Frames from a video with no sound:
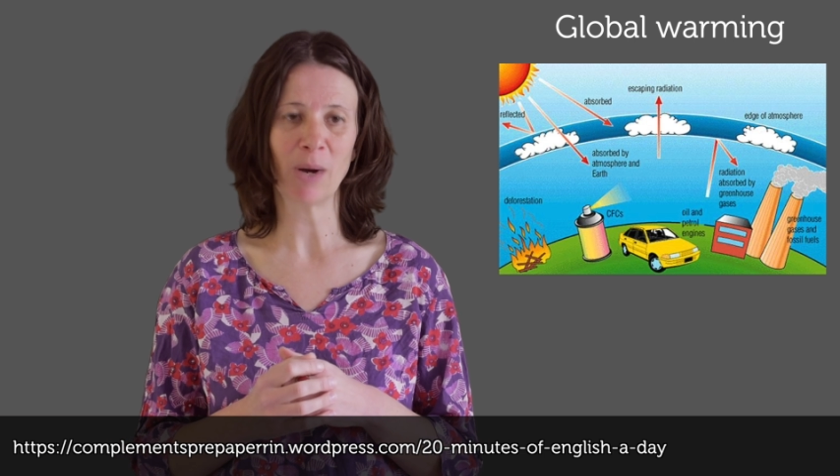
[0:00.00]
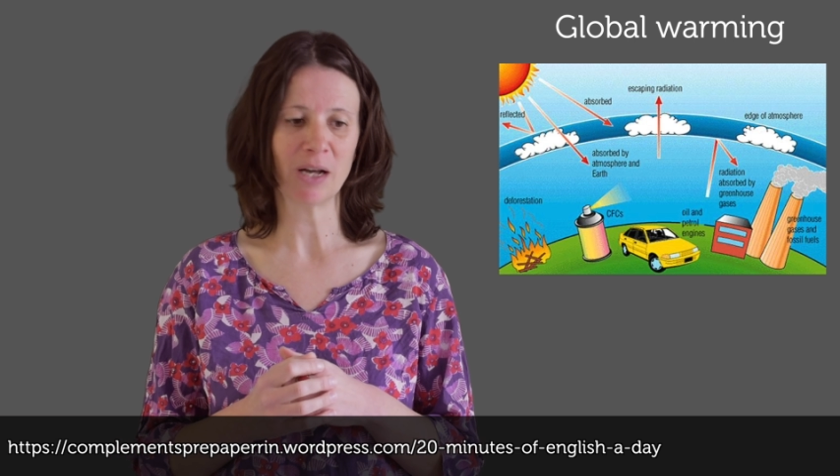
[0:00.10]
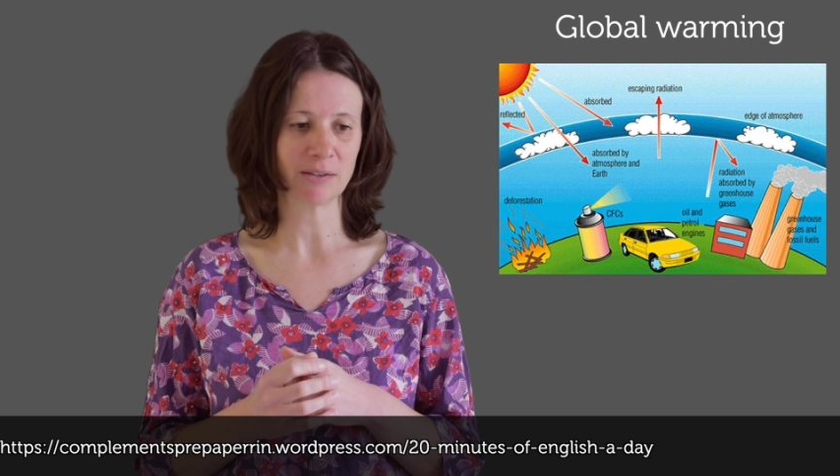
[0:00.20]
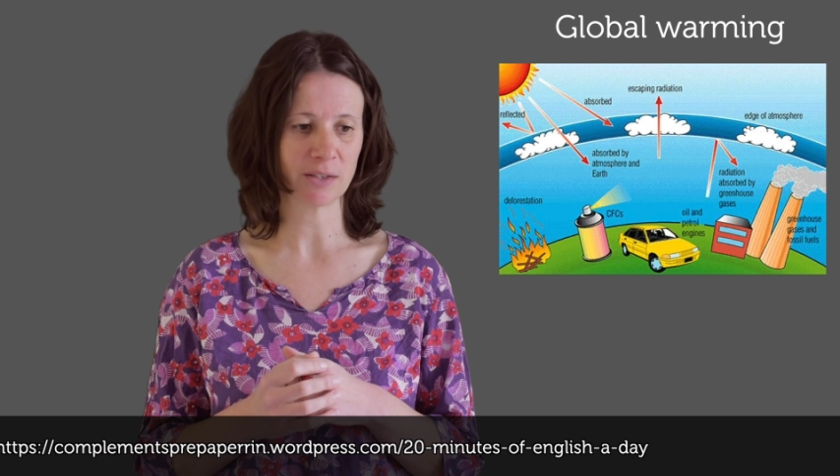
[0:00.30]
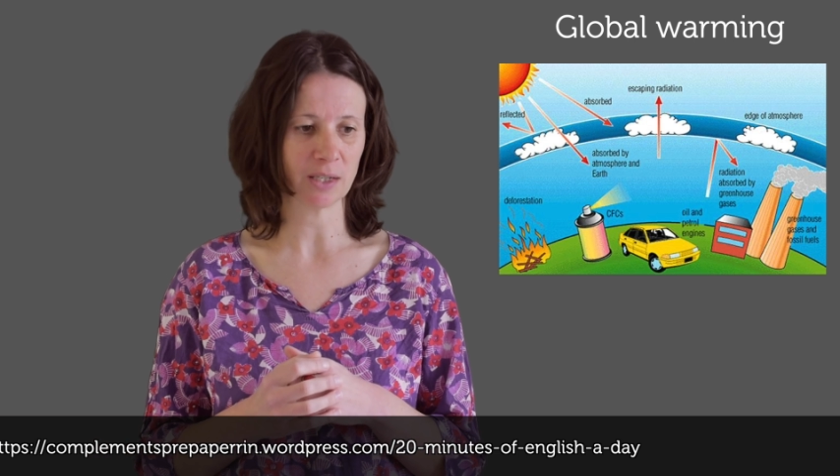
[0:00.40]

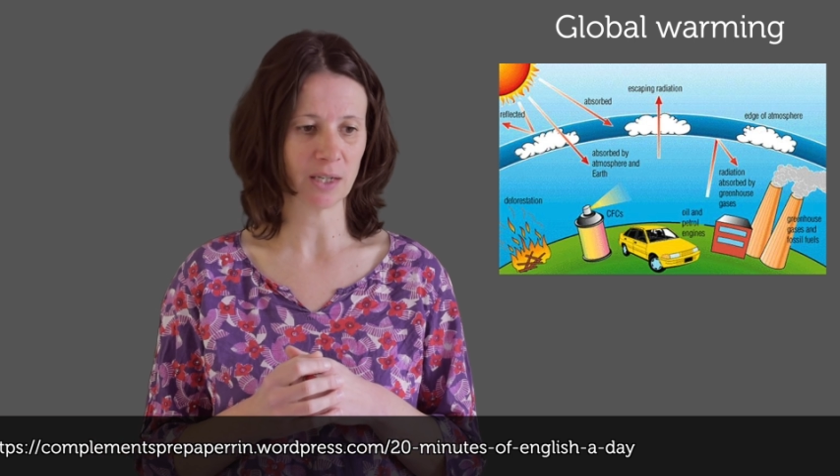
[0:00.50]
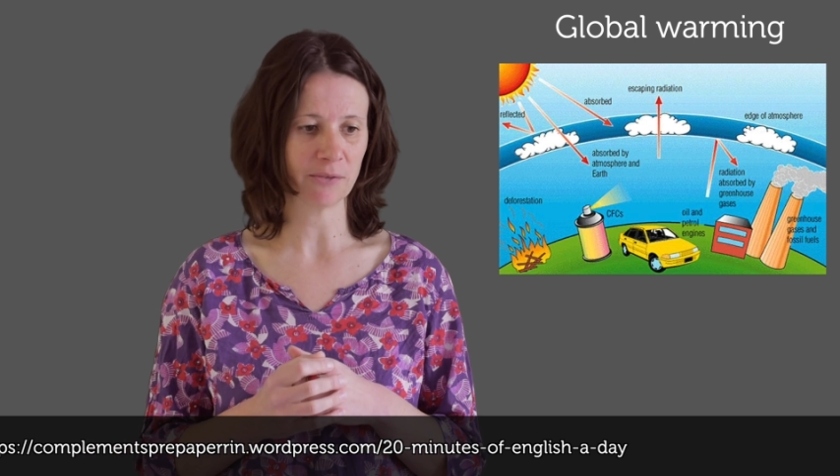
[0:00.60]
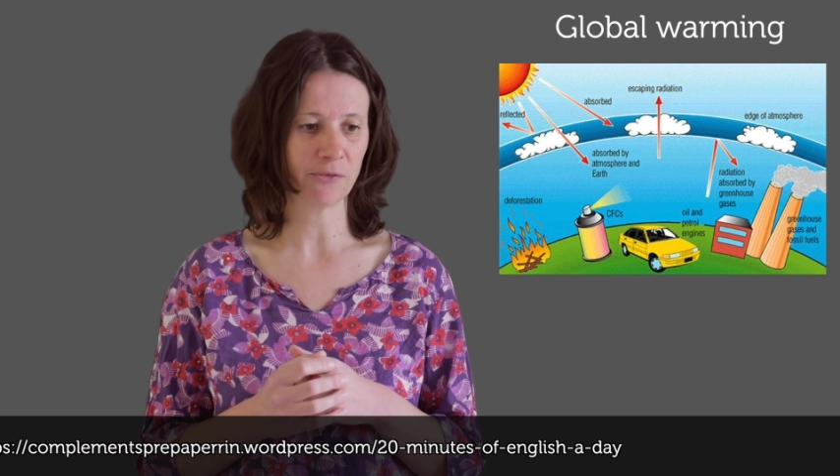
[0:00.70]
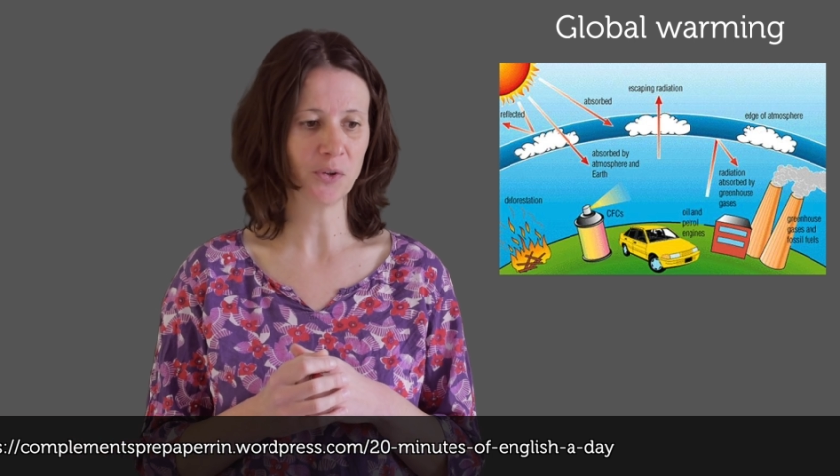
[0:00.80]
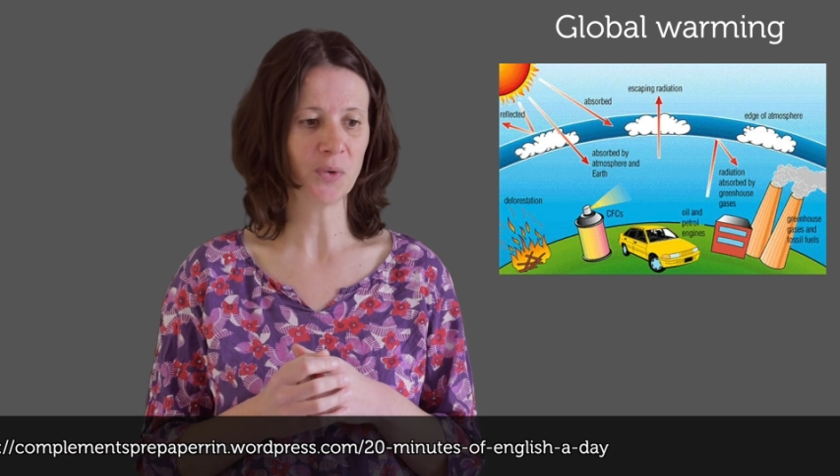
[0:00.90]
past
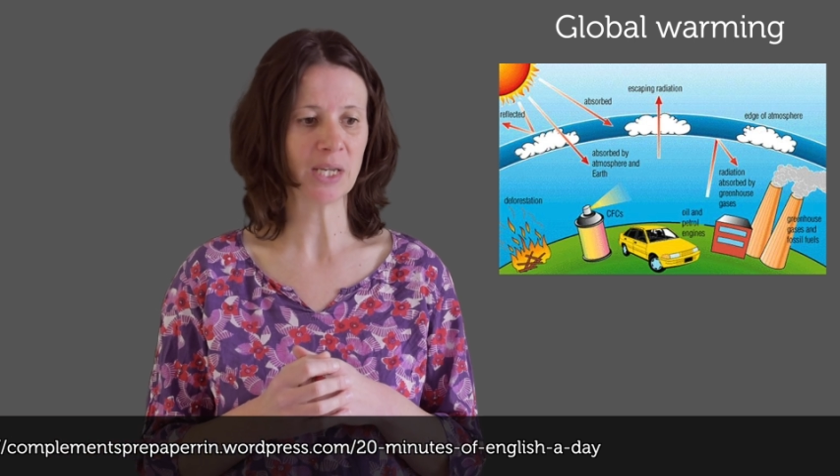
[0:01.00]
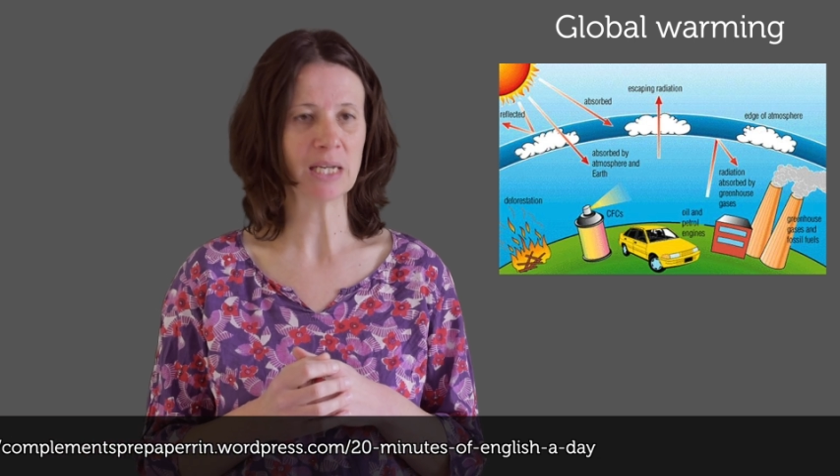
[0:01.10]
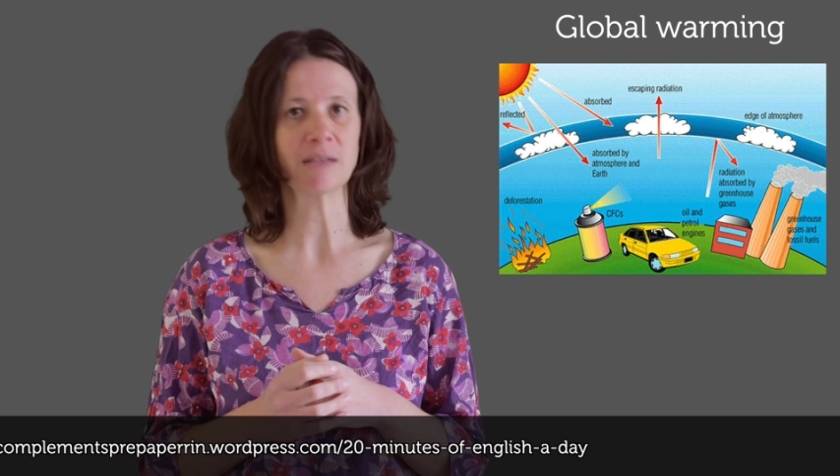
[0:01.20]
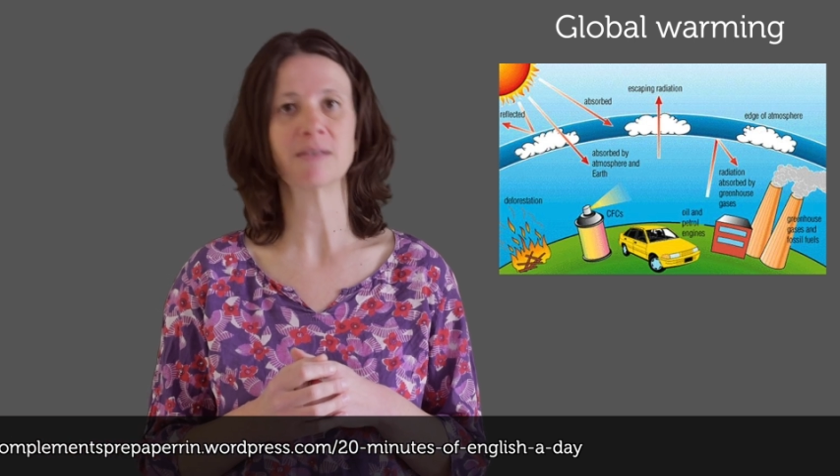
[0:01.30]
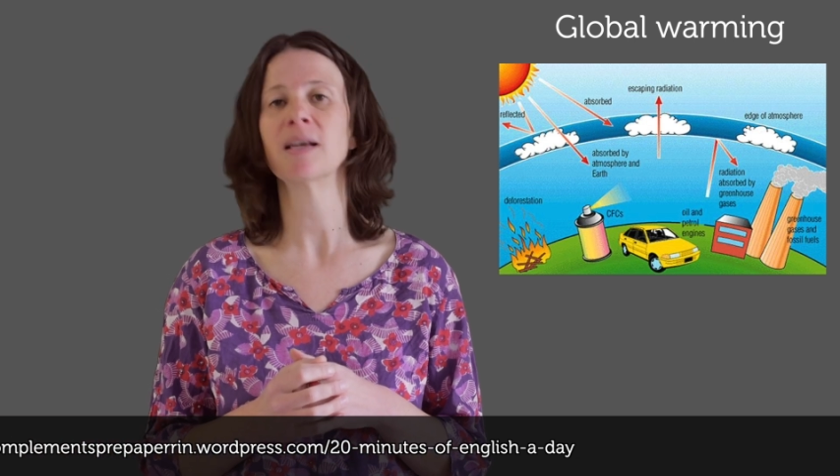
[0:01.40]
few
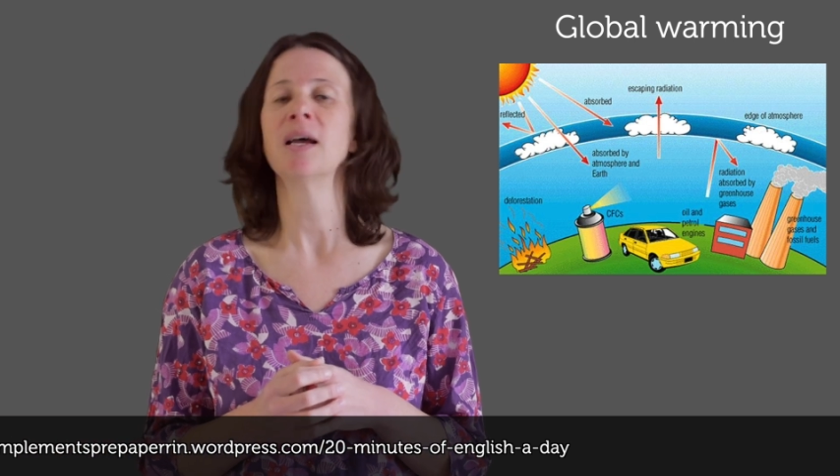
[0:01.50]
years.